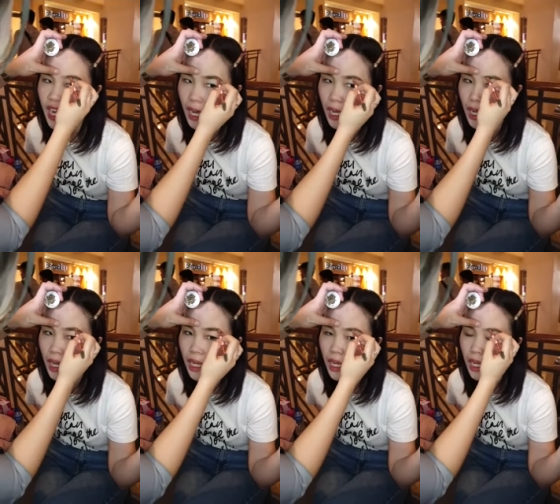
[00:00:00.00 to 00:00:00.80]
Yeah.
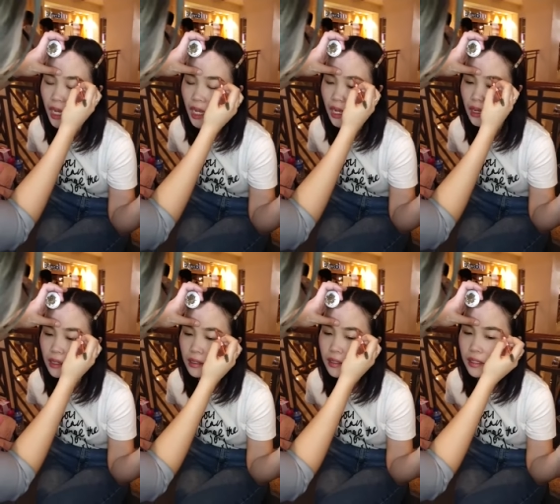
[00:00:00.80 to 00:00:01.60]

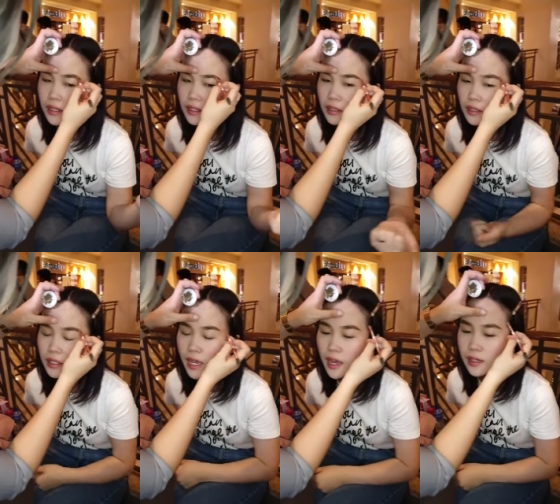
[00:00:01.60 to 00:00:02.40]

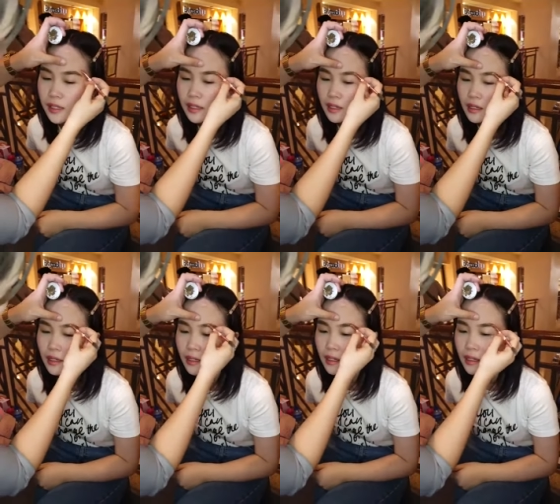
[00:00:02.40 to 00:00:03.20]
Question. Yes.
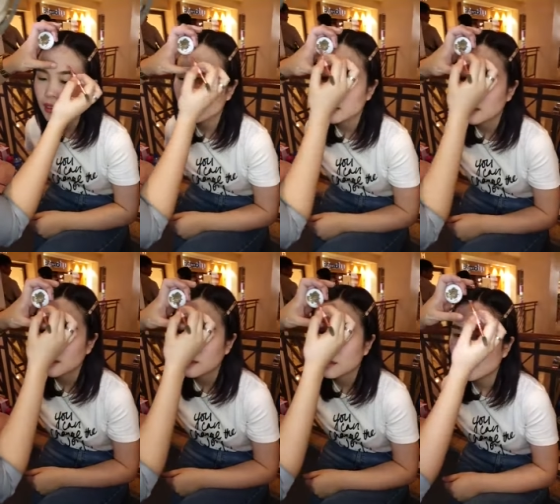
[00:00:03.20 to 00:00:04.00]
What's the makeup
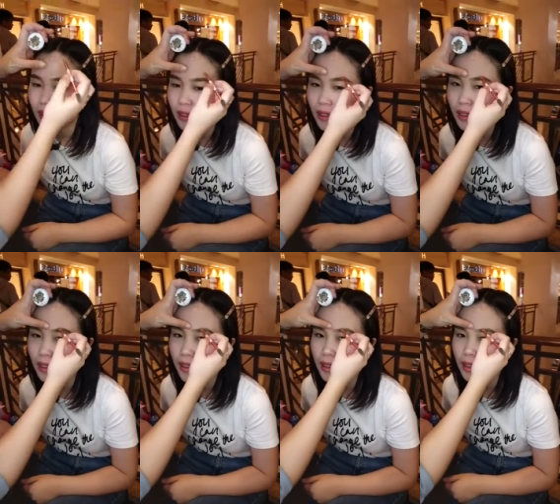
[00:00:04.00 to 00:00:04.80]
product you can't
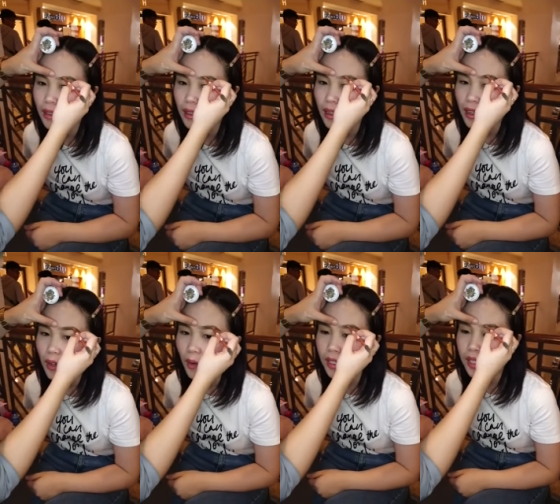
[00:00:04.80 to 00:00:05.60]
live without?
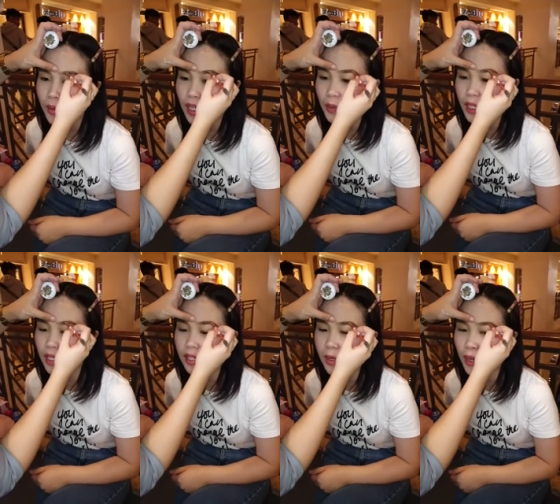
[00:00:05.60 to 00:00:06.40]
What's the makeup?
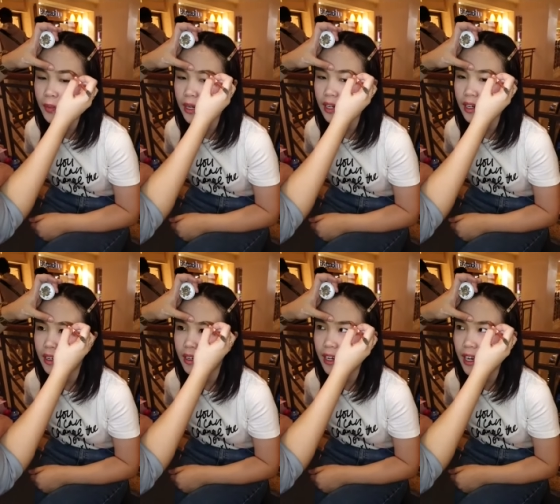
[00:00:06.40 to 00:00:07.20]
D D C C primer,
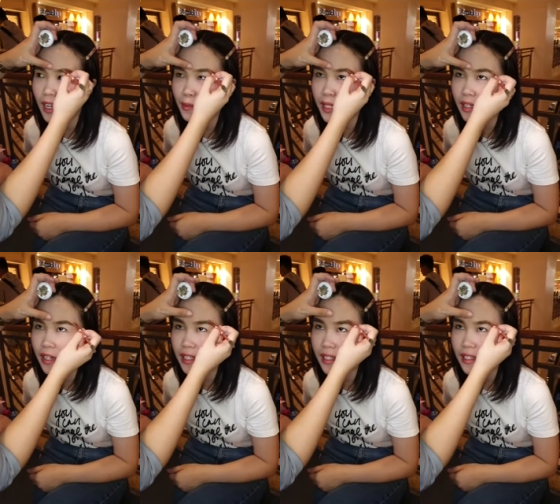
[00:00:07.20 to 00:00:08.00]
right, Miss
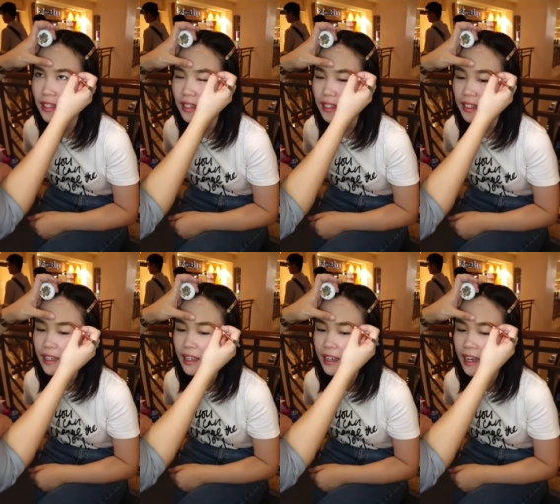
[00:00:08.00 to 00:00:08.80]
Grace?
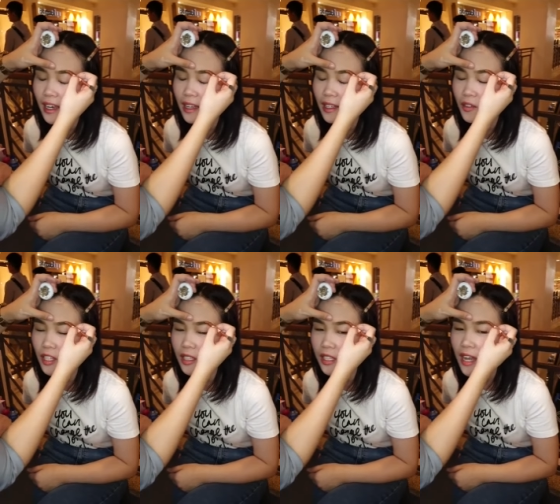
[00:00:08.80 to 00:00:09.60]
Yeah, I can't live
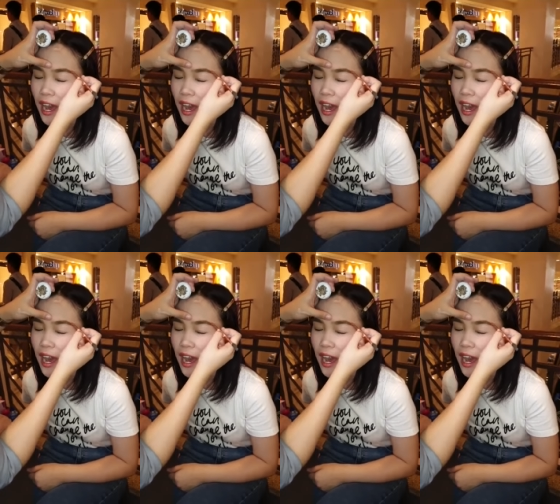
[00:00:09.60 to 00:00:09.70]
without these.